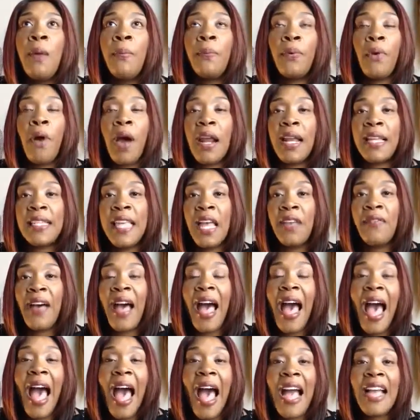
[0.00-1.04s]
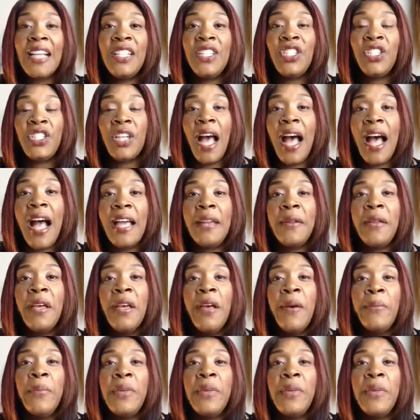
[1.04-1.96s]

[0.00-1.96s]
products have a high shine,